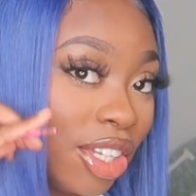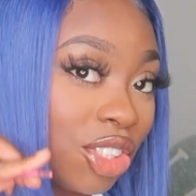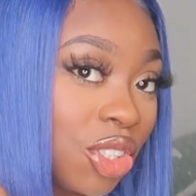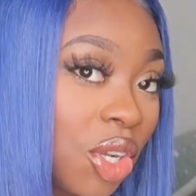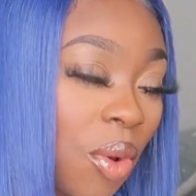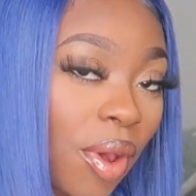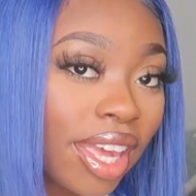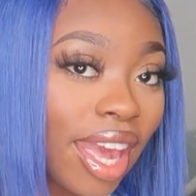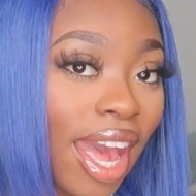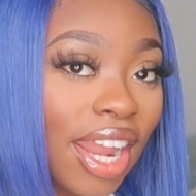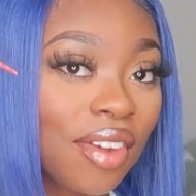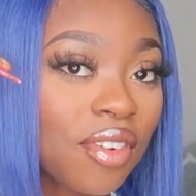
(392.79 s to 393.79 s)
Do you know what?
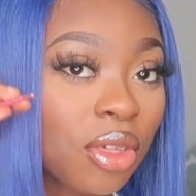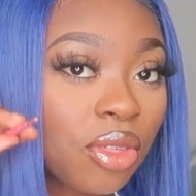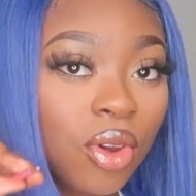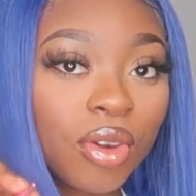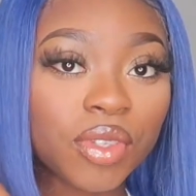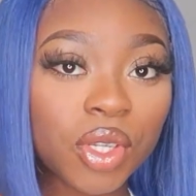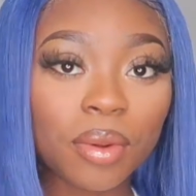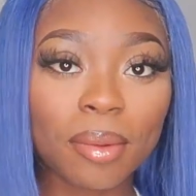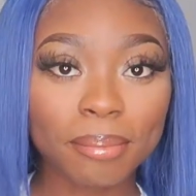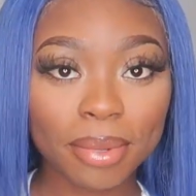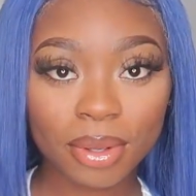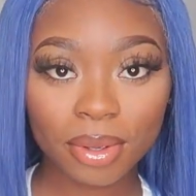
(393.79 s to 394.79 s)
Yeah, I never thought of
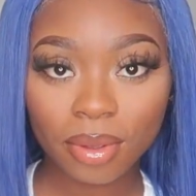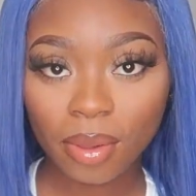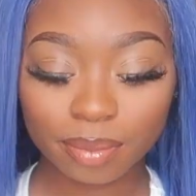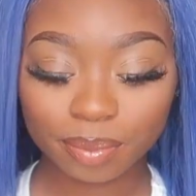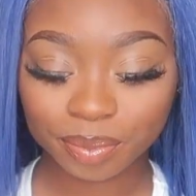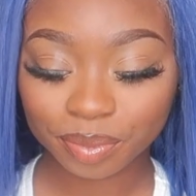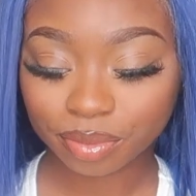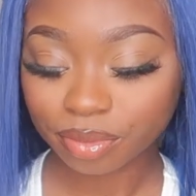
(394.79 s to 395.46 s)
doing blue.